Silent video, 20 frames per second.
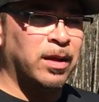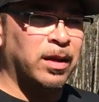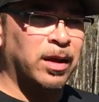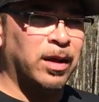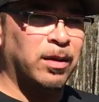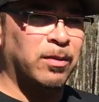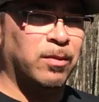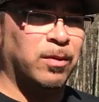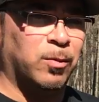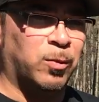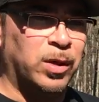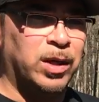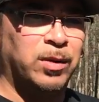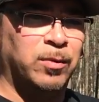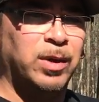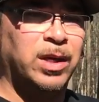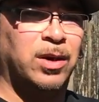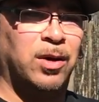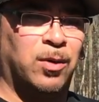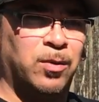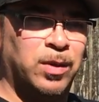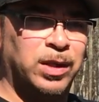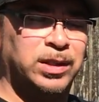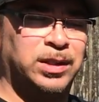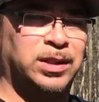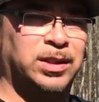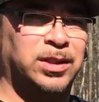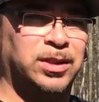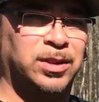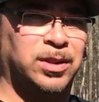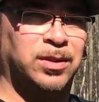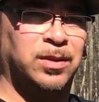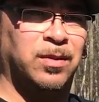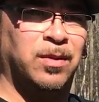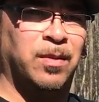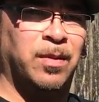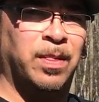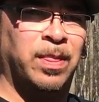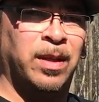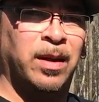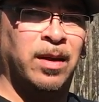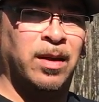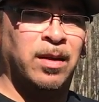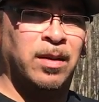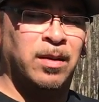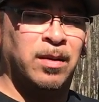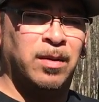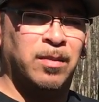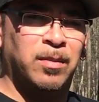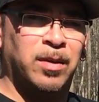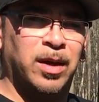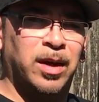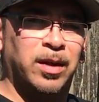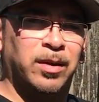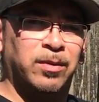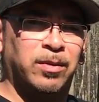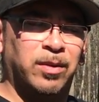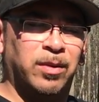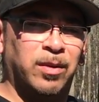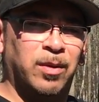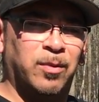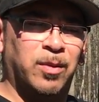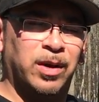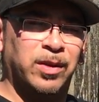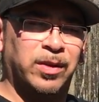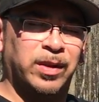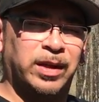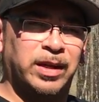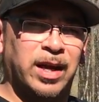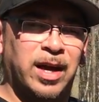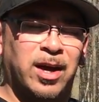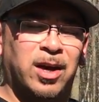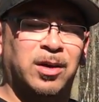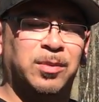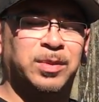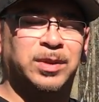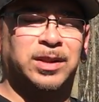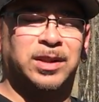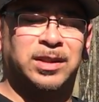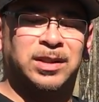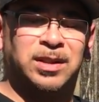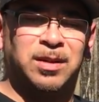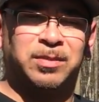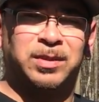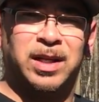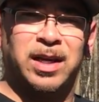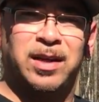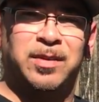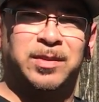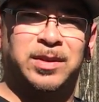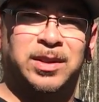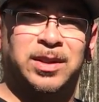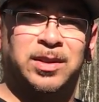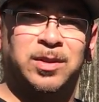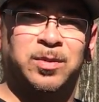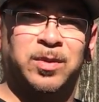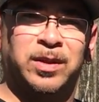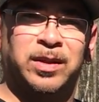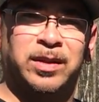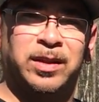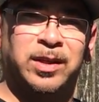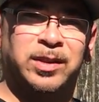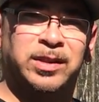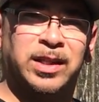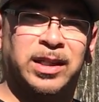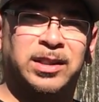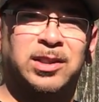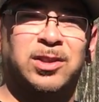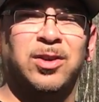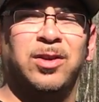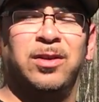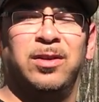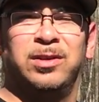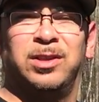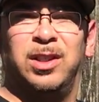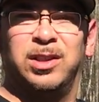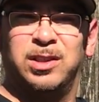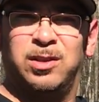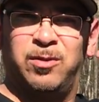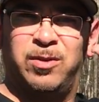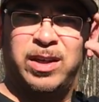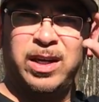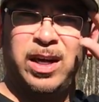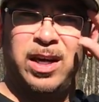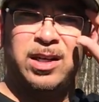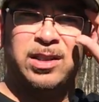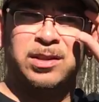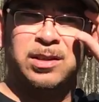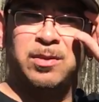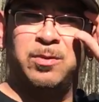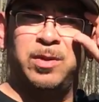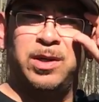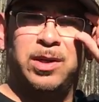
And we know what's here. And the one thing that helps us sometimes is when there's external justification.